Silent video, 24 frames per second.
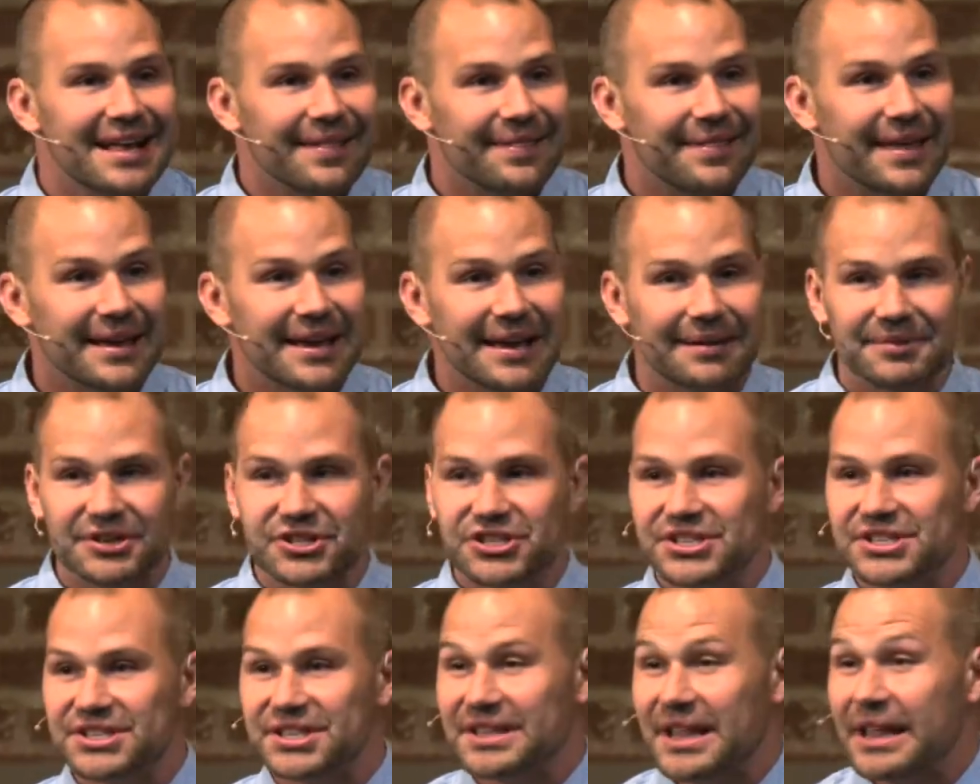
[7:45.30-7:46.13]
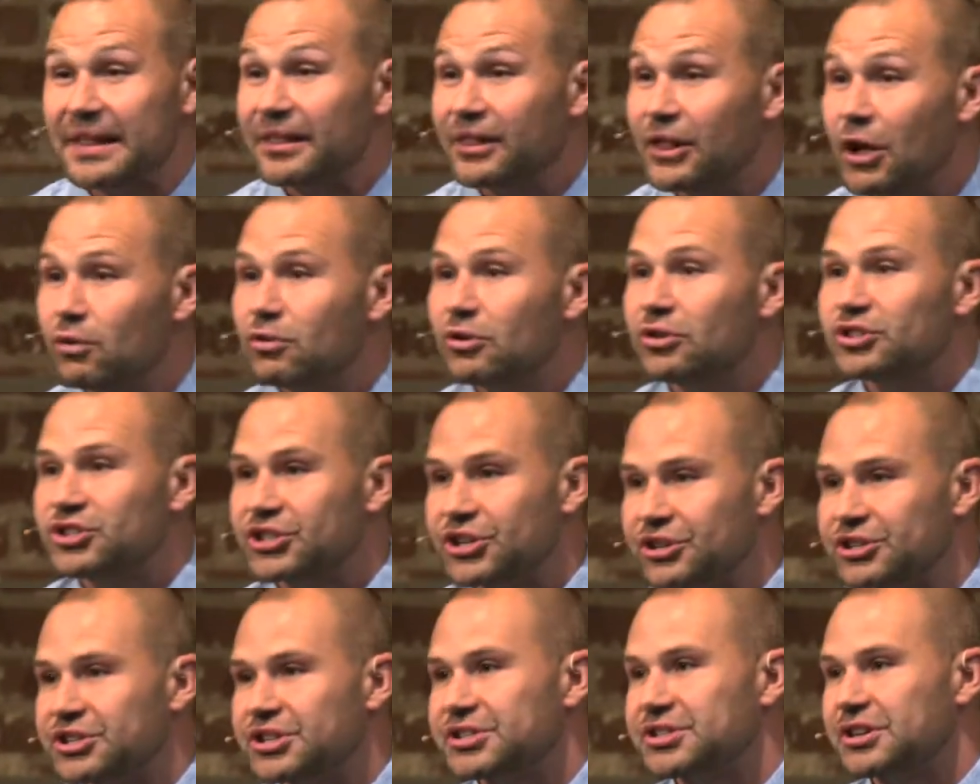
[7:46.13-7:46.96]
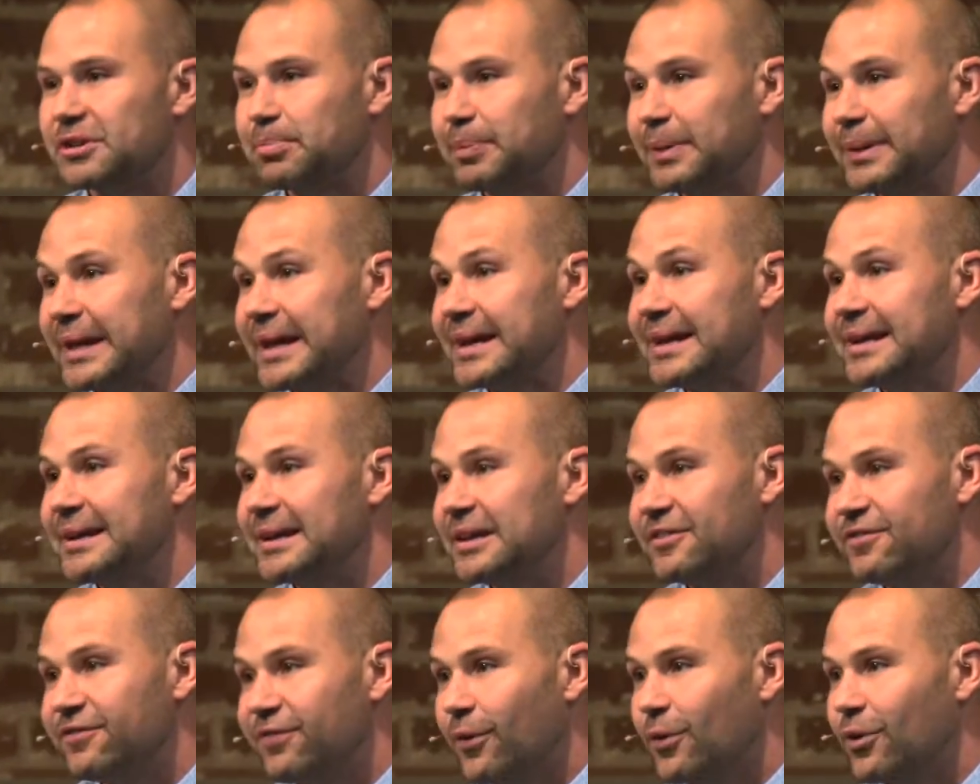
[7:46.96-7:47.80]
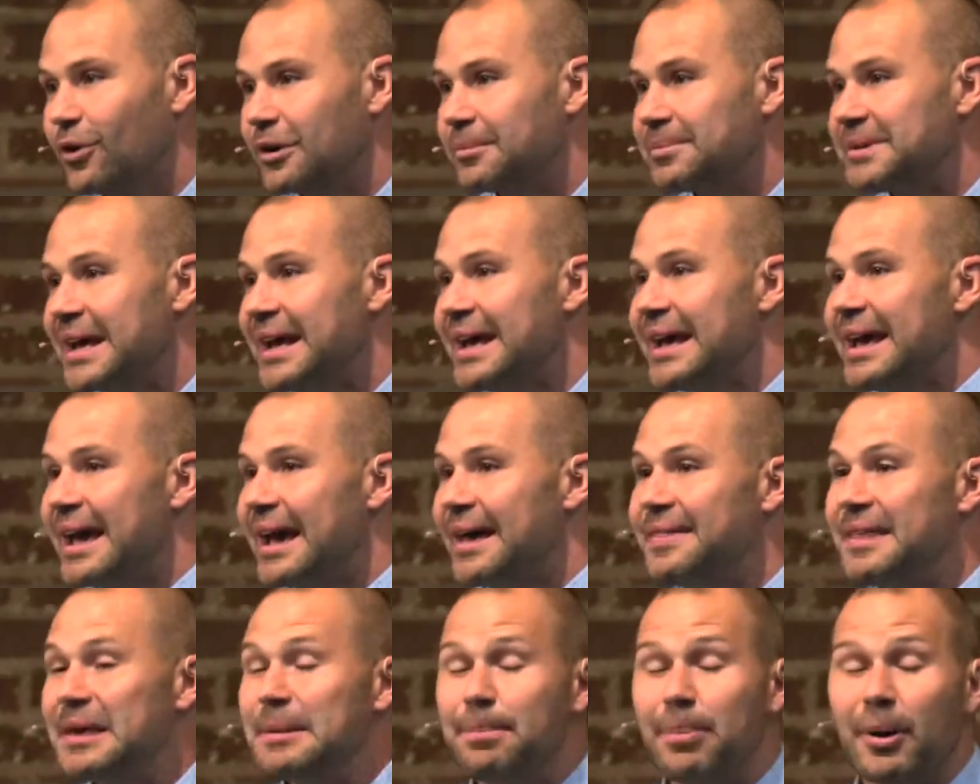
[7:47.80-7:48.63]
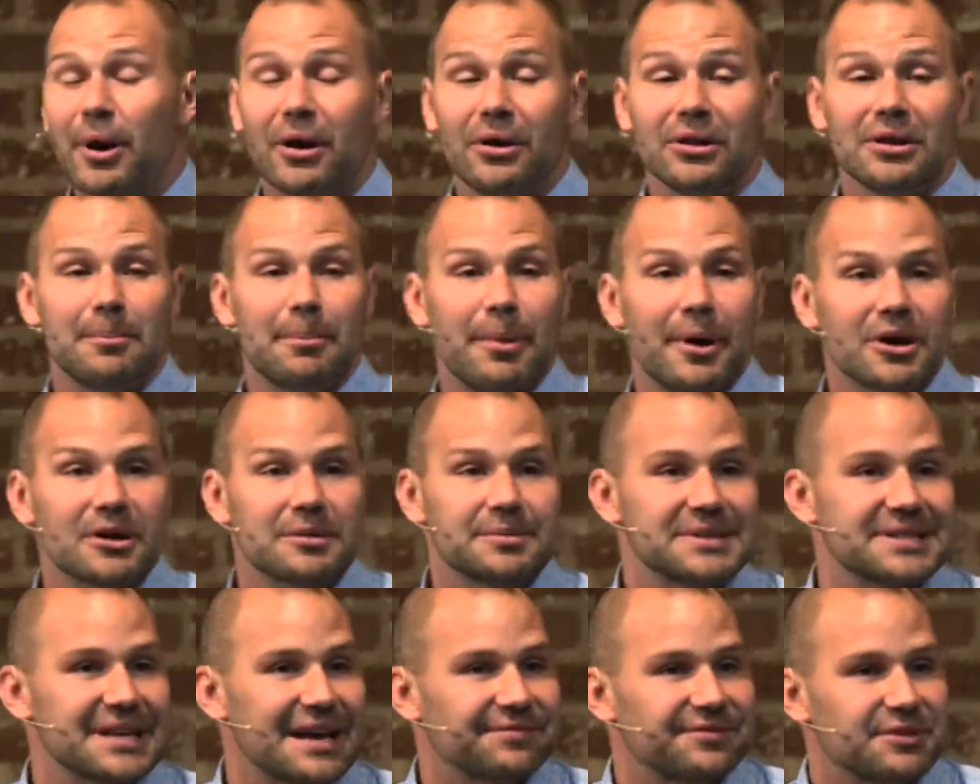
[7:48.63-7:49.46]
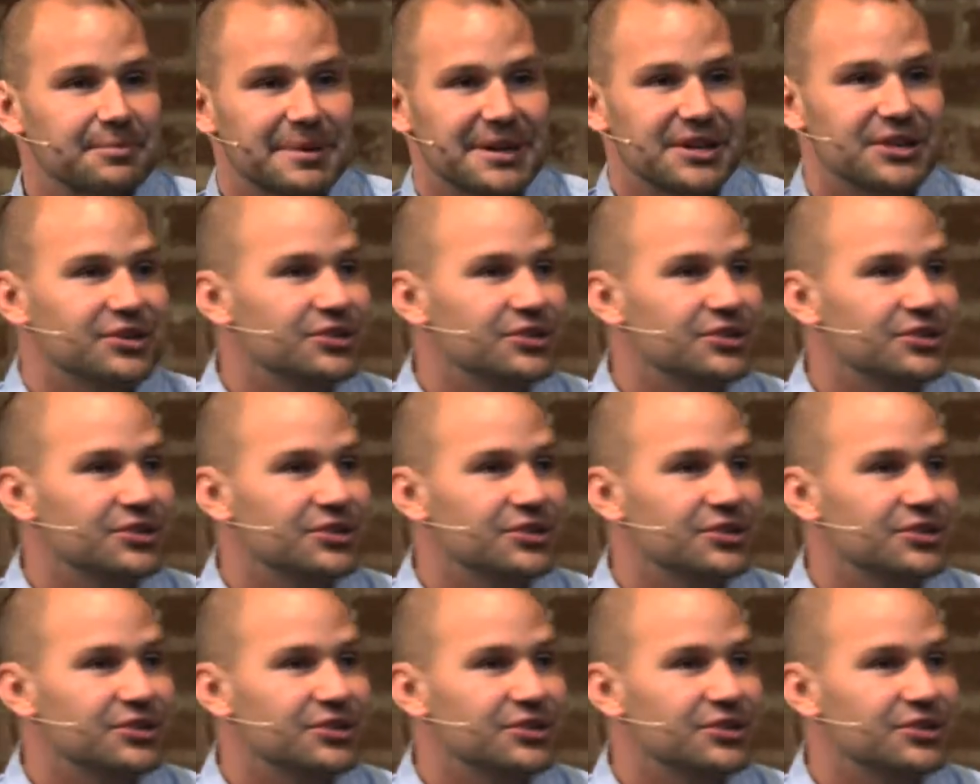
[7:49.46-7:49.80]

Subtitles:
They come to Jesus, and then local churches are planted and formed. And then Paul and Barnabas, after being